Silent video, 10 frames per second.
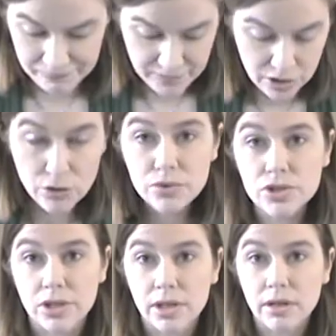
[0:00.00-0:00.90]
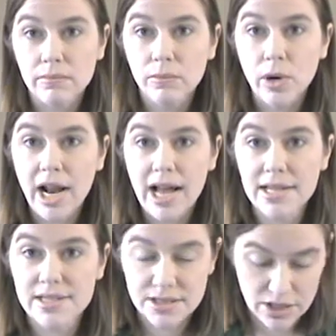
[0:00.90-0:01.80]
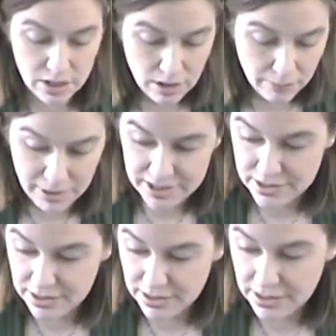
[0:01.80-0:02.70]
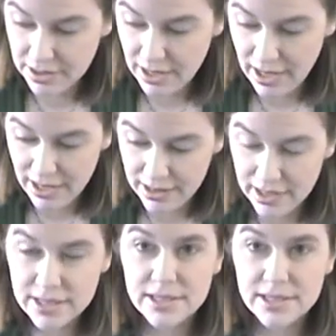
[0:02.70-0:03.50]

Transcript: Usually when I start a puzzle, I like